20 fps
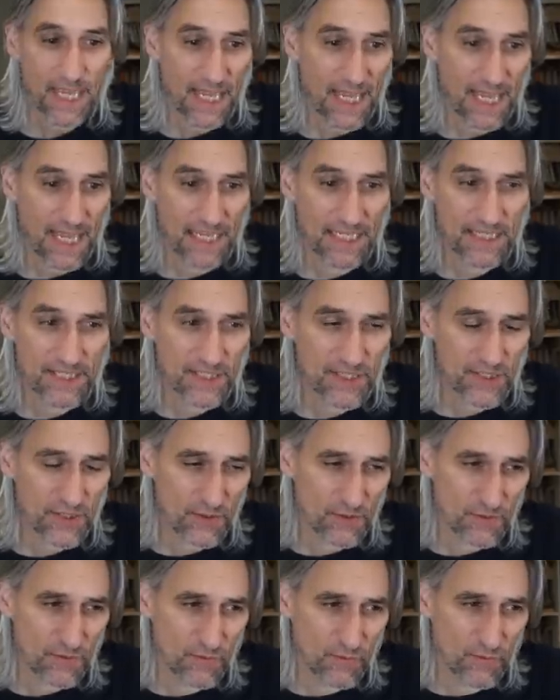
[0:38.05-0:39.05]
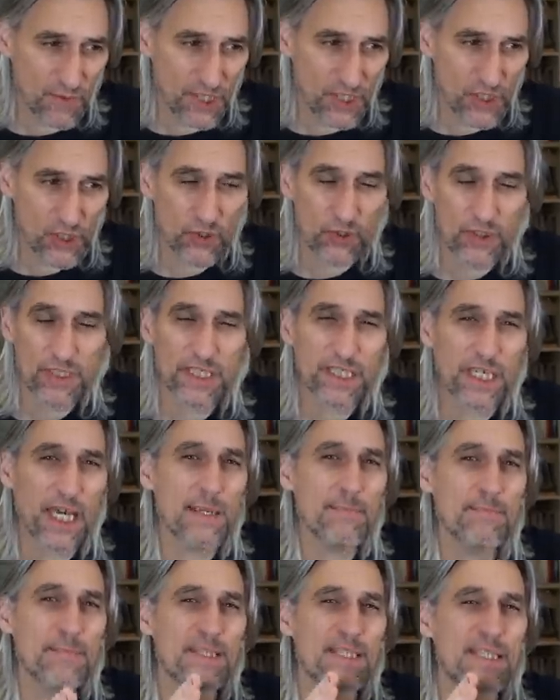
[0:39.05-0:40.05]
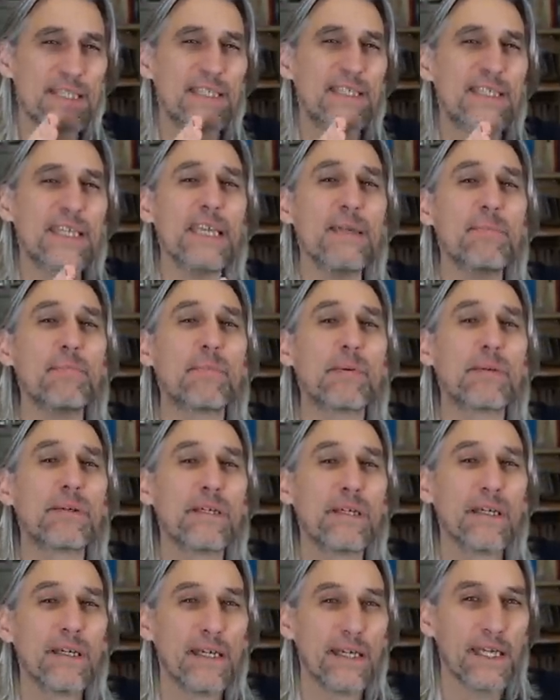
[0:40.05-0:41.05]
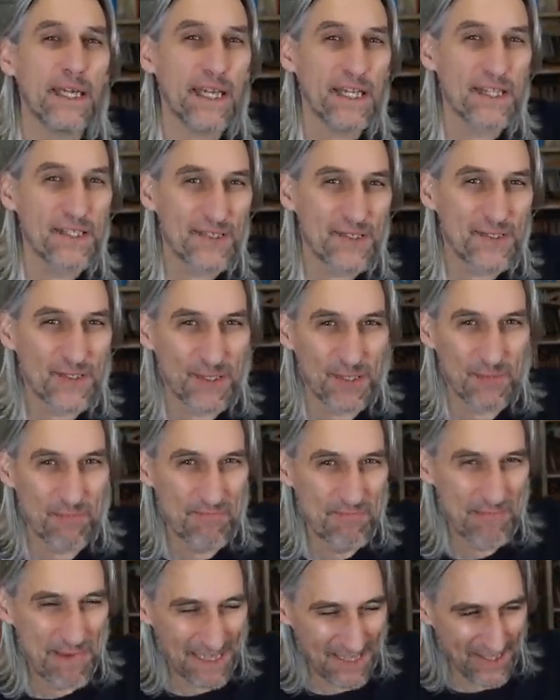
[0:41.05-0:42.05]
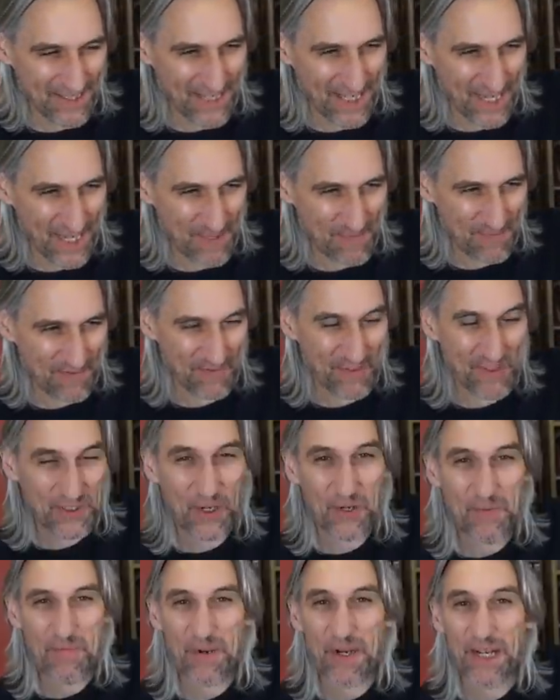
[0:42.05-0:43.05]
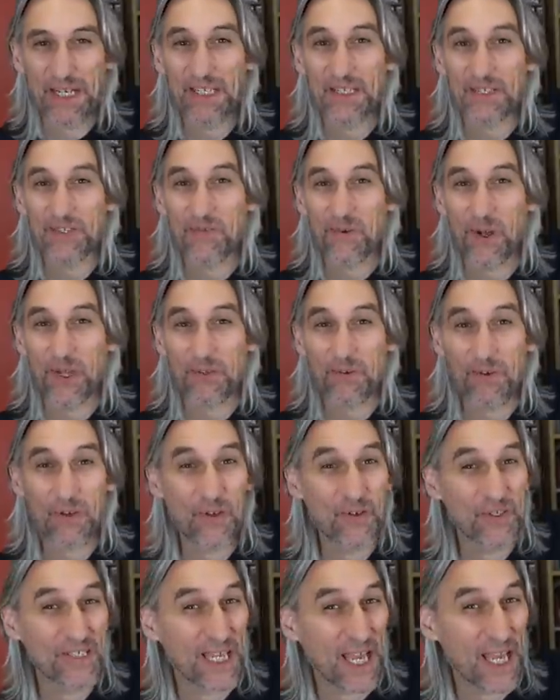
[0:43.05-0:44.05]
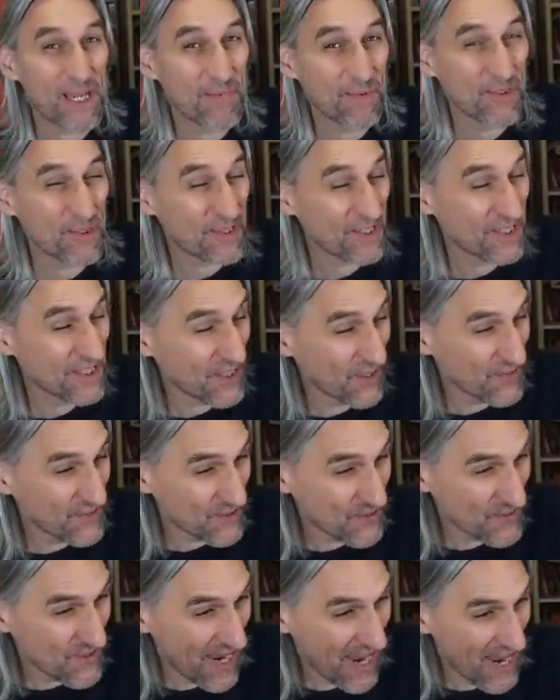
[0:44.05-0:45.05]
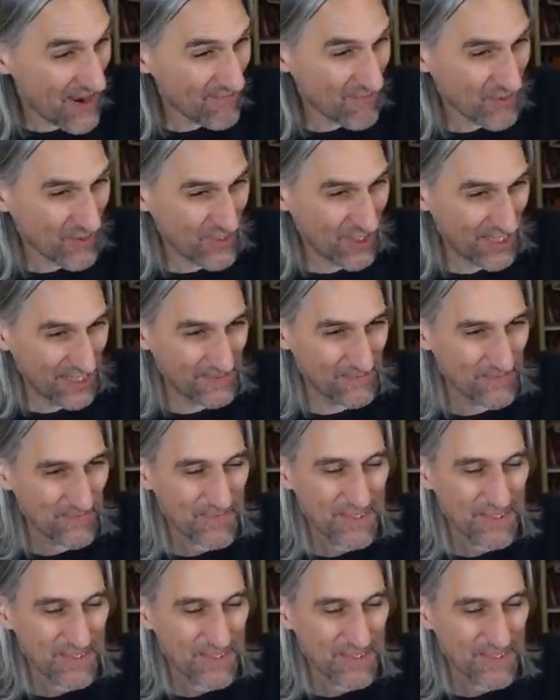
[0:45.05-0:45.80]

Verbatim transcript: And we join the game deep into the middle game. If you don't mind, it's rather a long game. We're not going to go through everything.